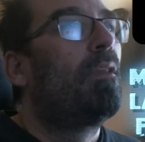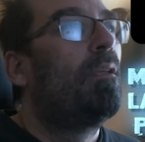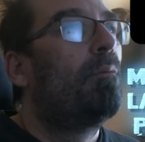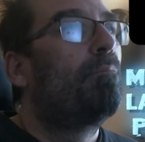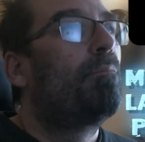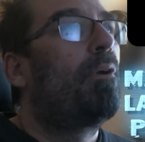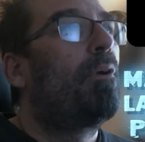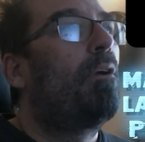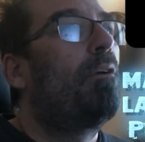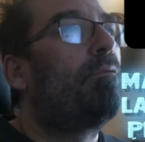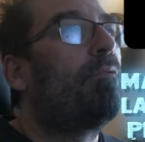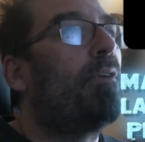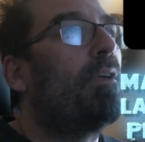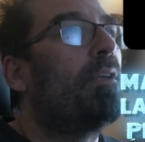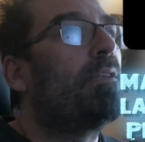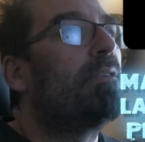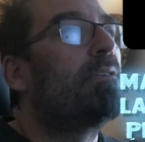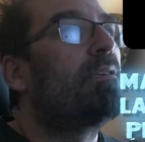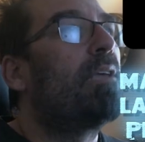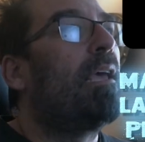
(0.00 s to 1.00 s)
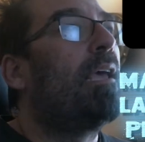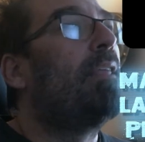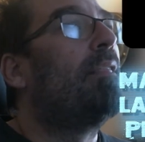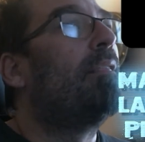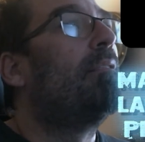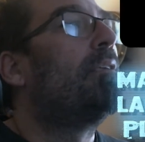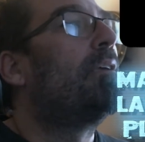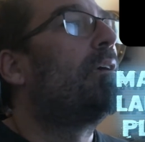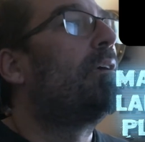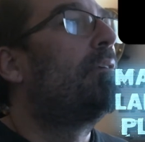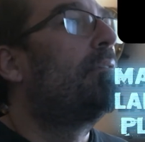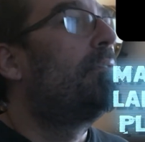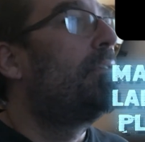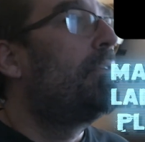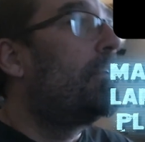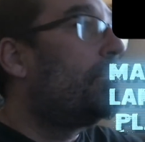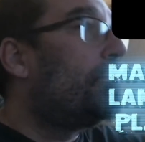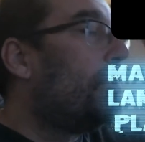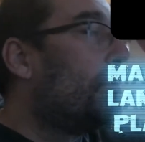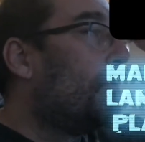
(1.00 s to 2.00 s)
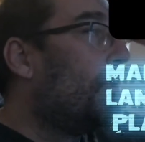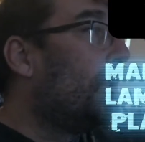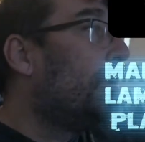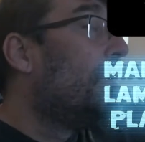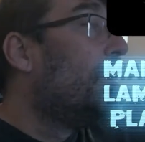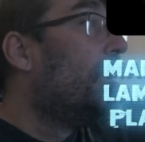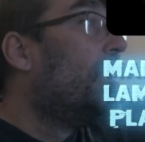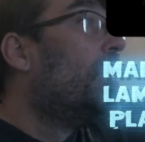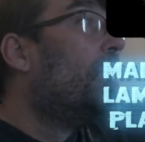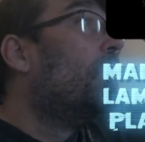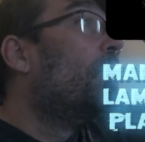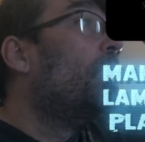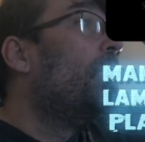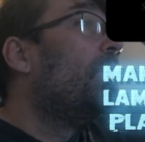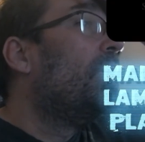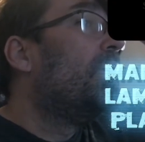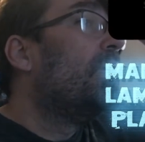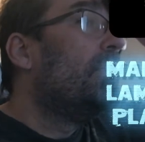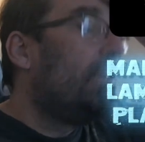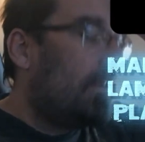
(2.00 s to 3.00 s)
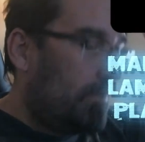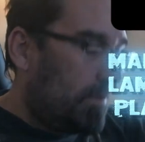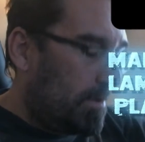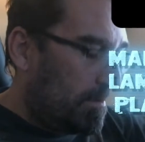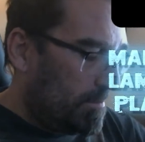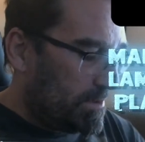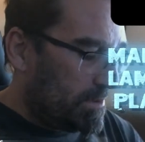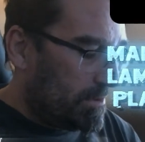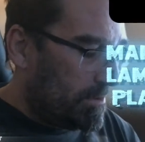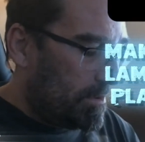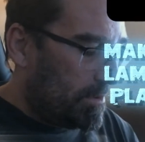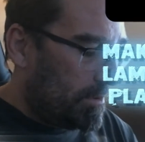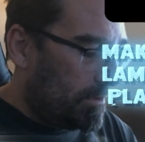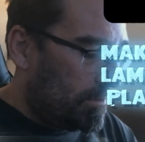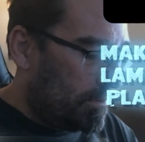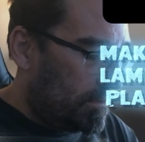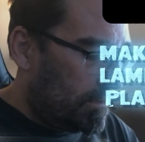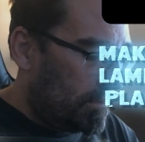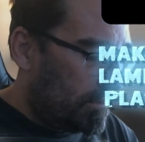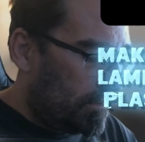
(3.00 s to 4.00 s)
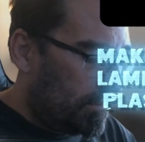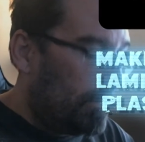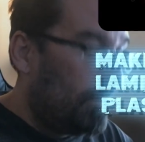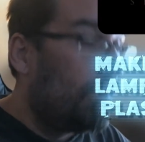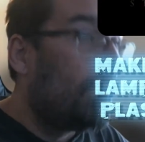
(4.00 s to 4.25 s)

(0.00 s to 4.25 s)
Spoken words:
Perfect. And if you want, we can give it a material or